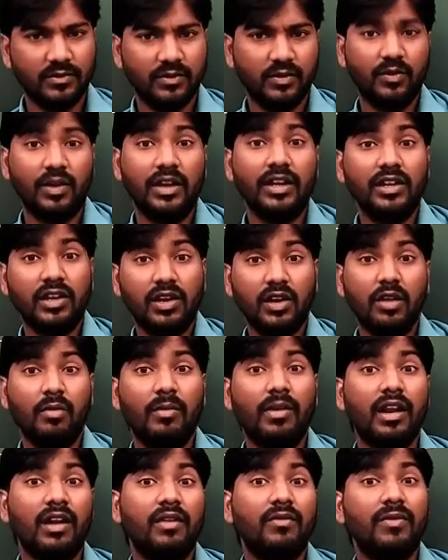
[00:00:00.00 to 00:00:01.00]
1
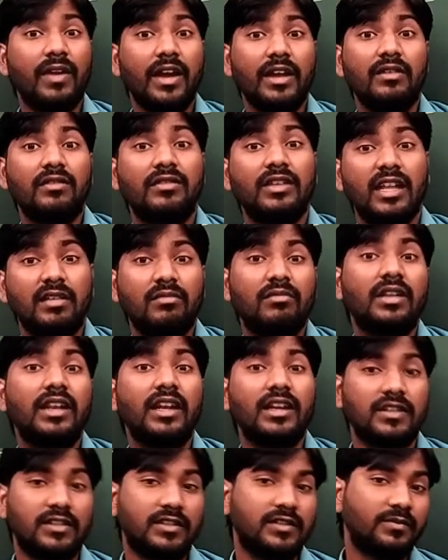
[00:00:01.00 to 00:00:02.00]
kilometer, 5 to 10
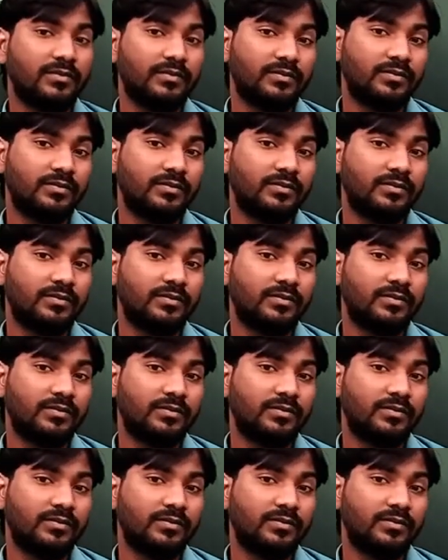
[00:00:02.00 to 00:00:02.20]
minutes.